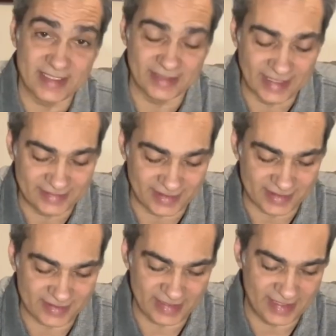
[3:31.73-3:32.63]
to like
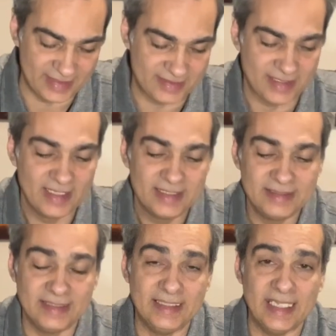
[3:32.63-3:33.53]
this, is
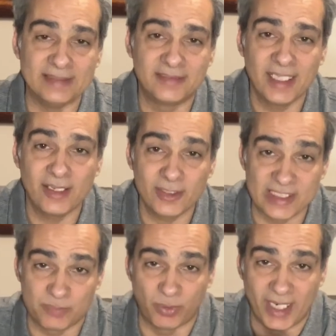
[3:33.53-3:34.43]
the
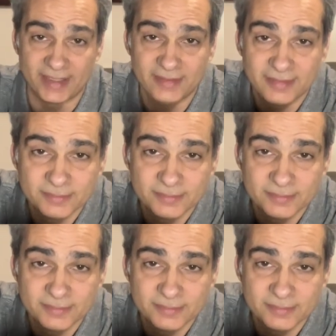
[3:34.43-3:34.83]
Antares brand